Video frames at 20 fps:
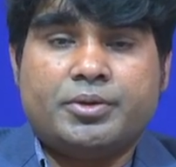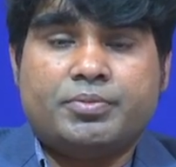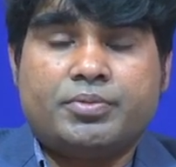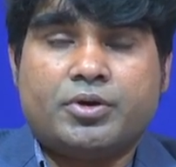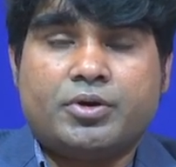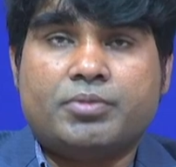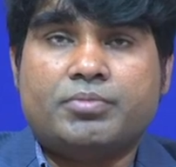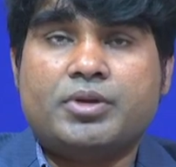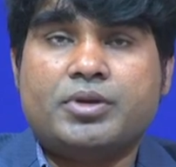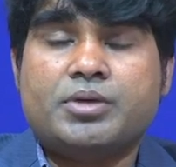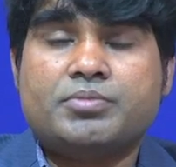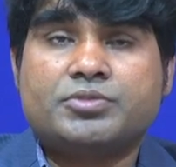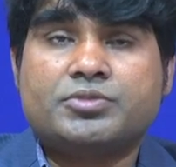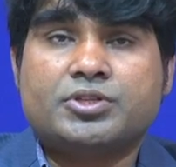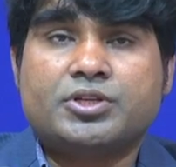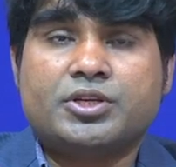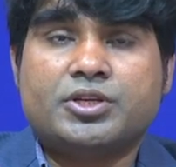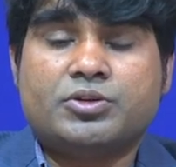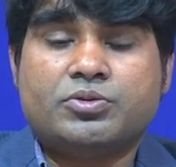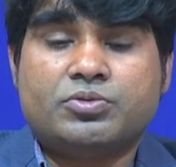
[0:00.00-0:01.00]

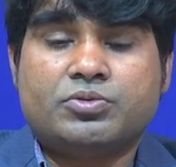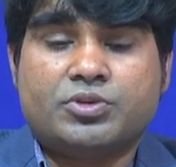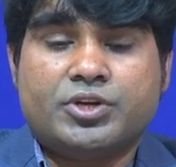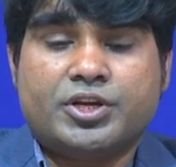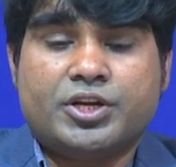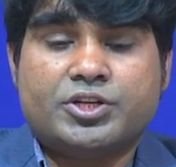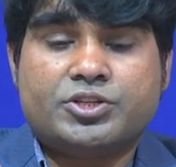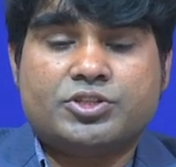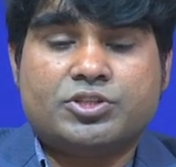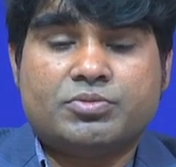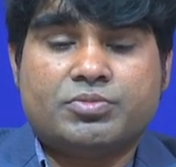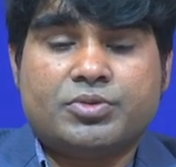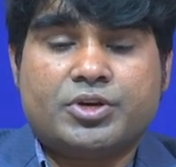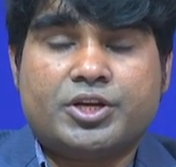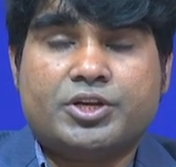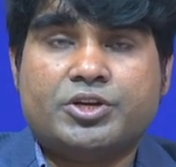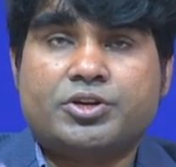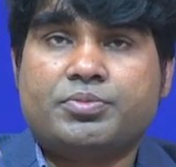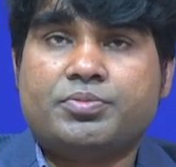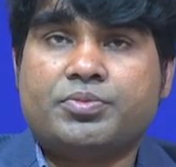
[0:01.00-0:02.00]
problems and to get some
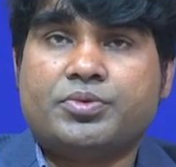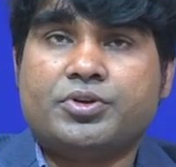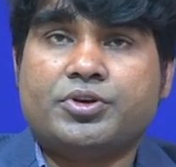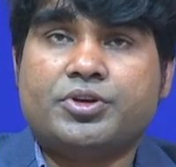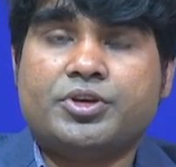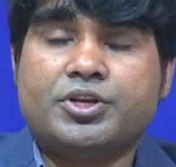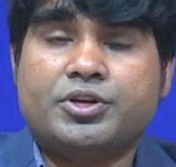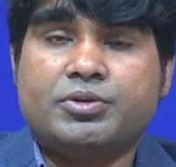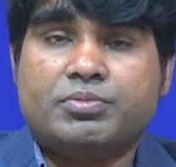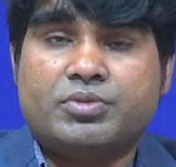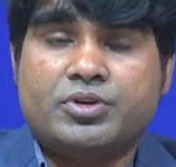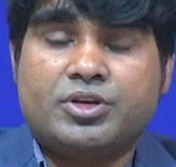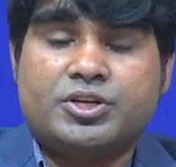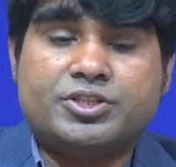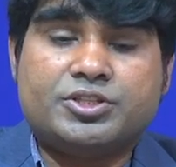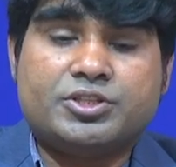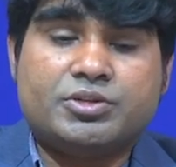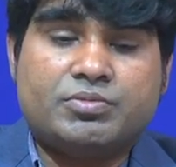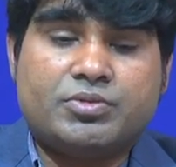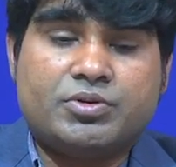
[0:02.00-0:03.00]
kind of
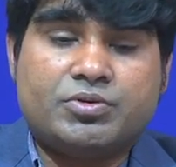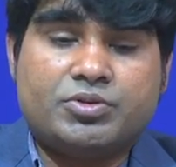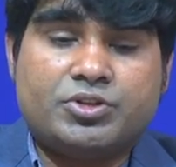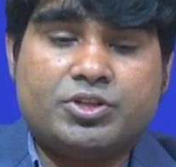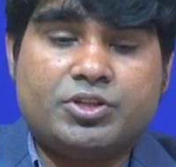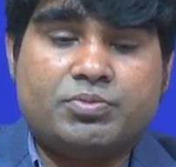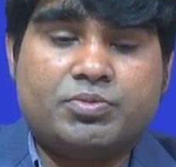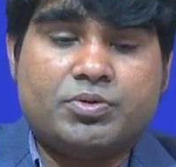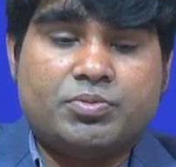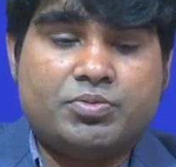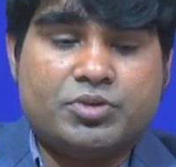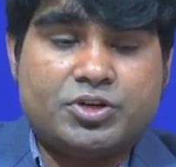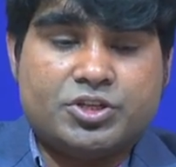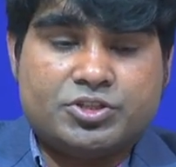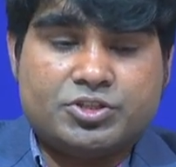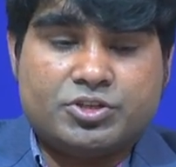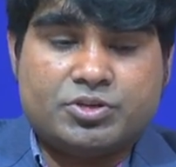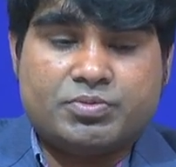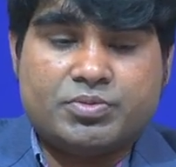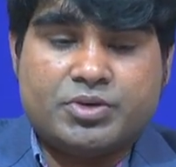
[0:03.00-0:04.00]
inference about the
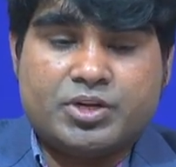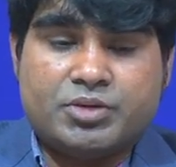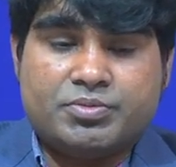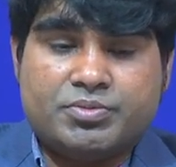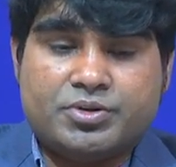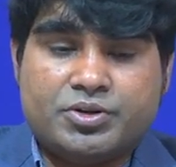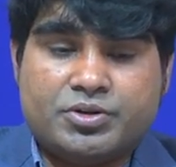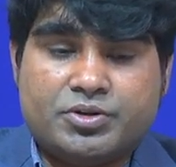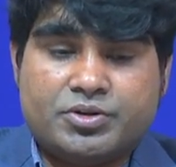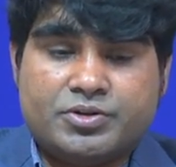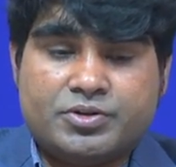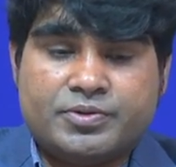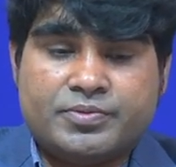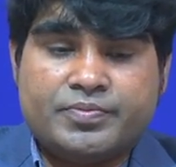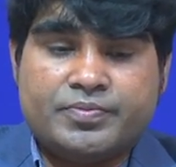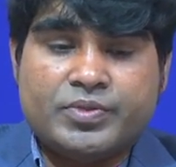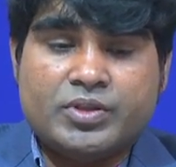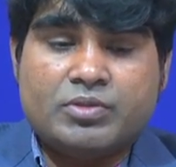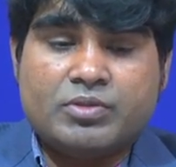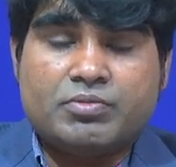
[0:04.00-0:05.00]
population parameter.
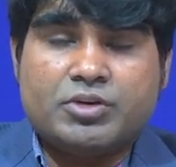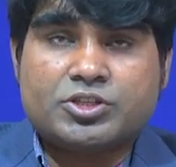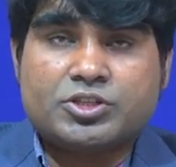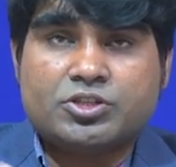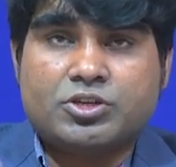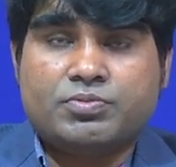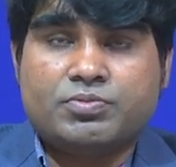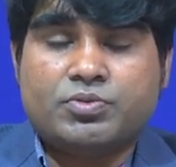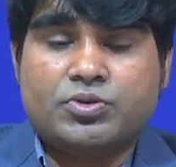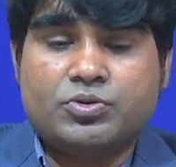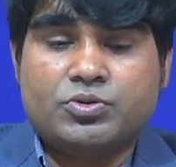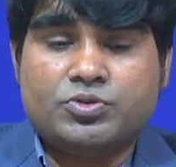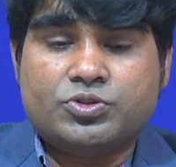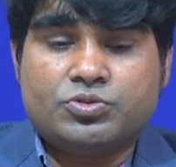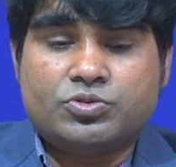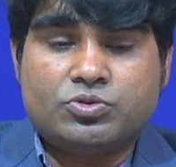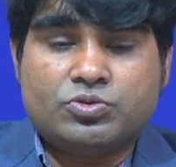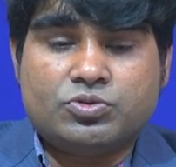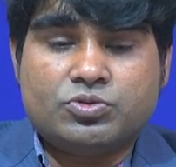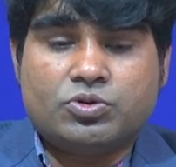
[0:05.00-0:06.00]
First of all, we
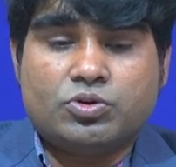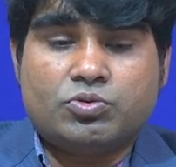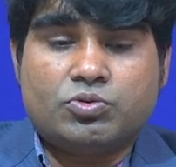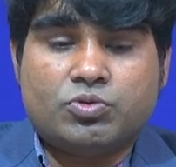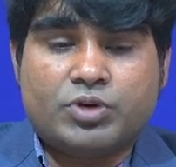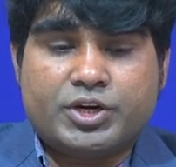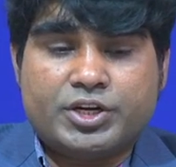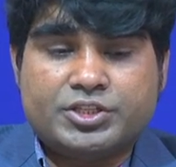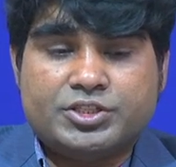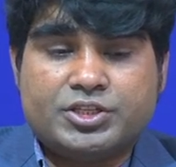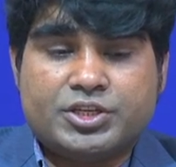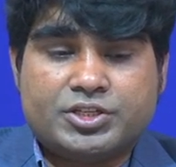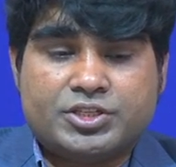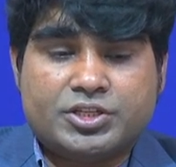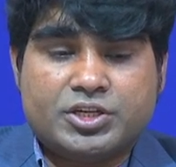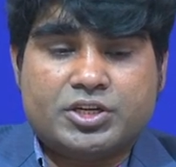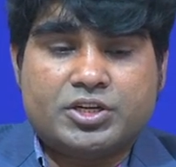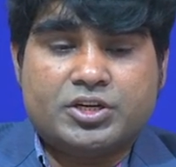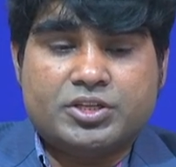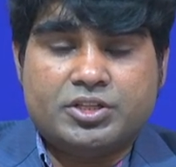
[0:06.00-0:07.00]
should know what is
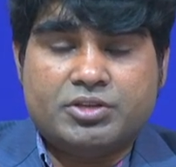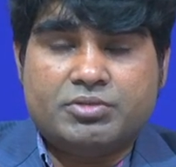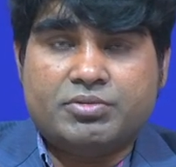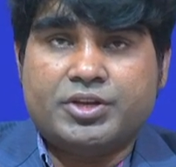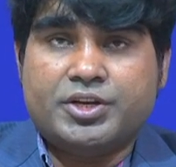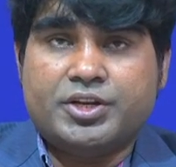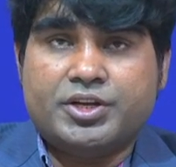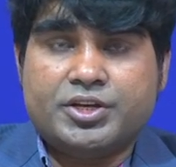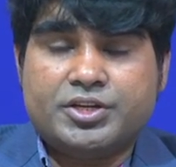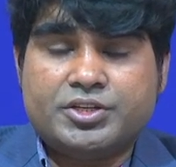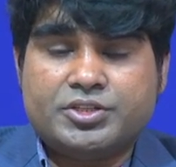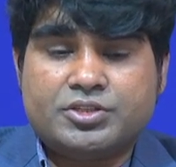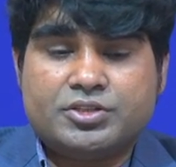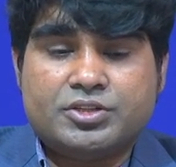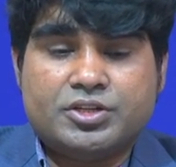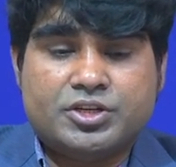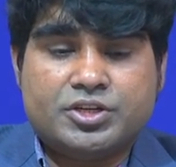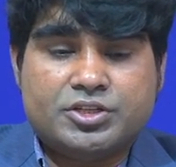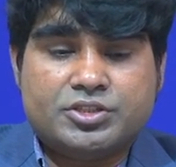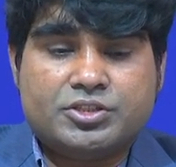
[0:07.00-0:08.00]
exactly the variance,
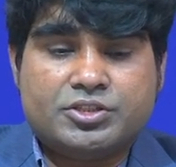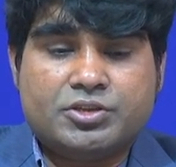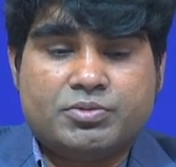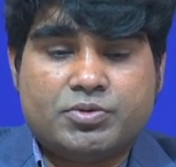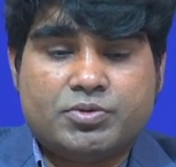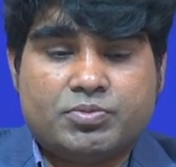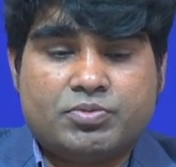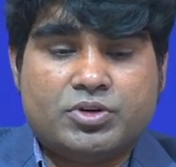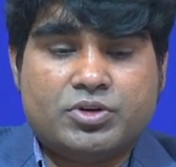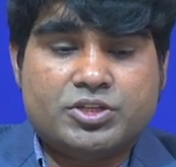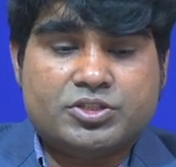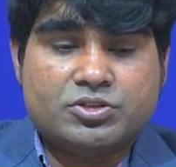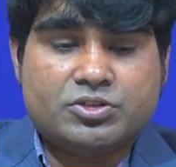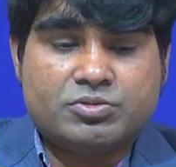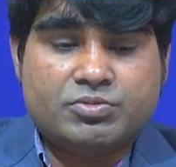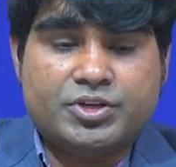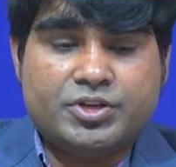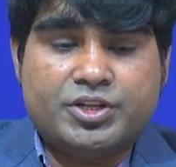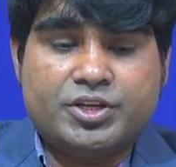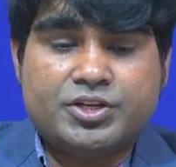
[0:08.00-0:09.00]
that is the
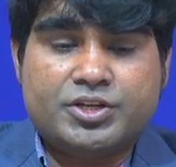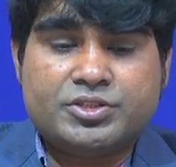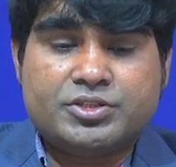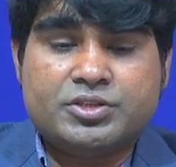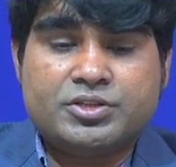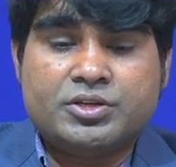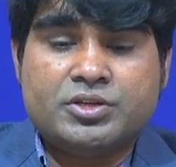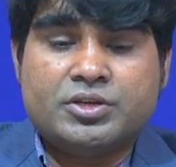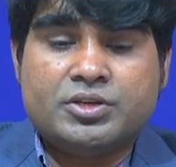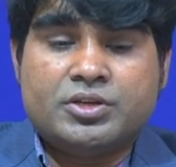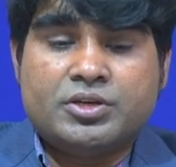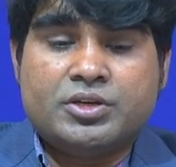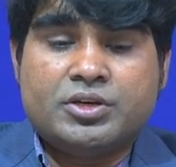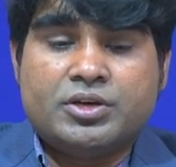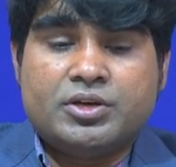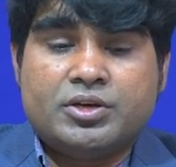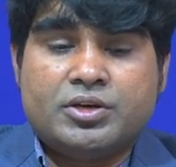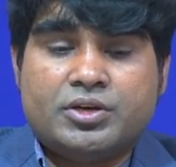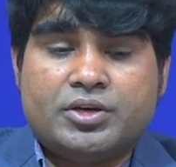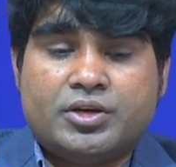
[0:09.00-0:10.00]
population variance.
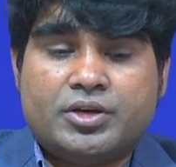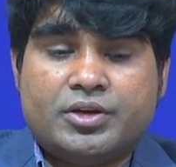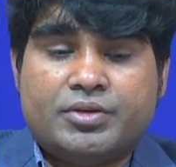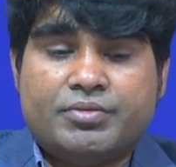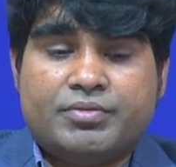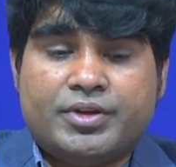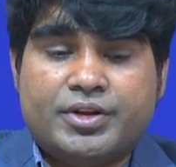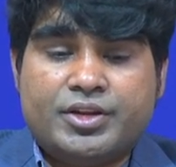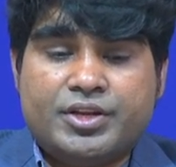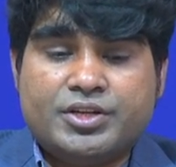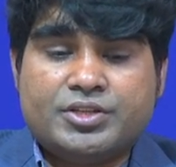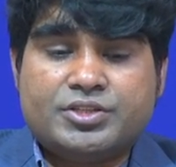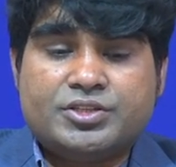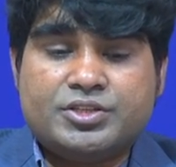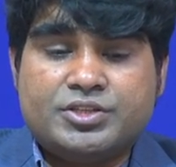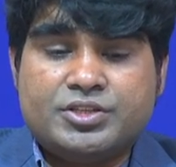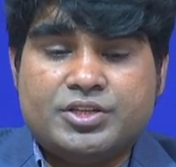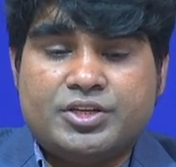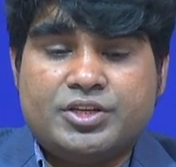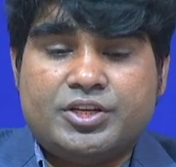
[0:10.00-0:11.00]
Variance
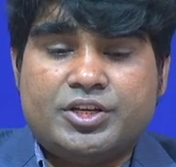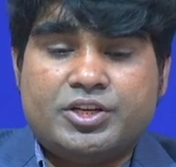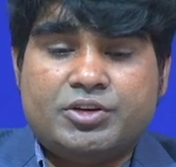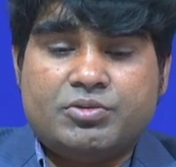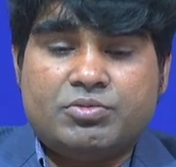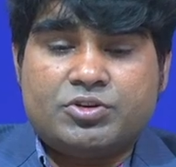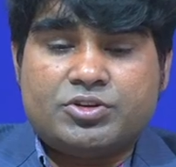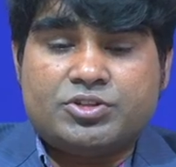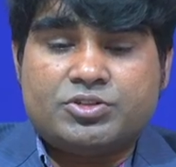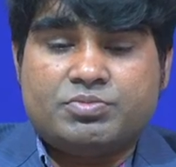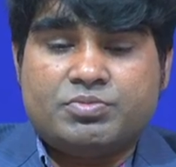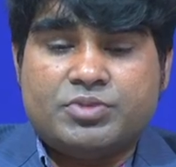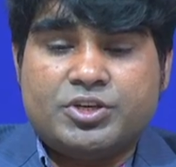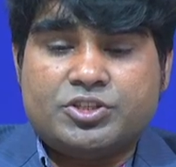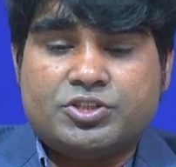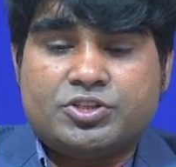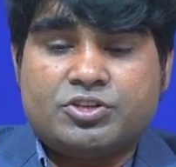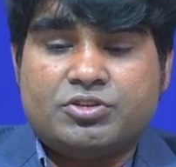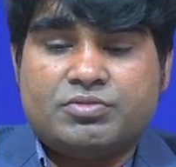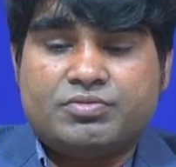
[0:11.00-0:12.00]
is an inverse
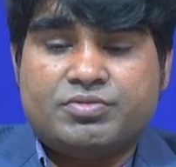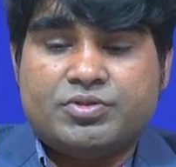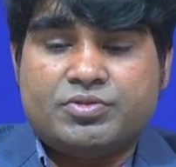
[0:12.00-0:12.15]
measure of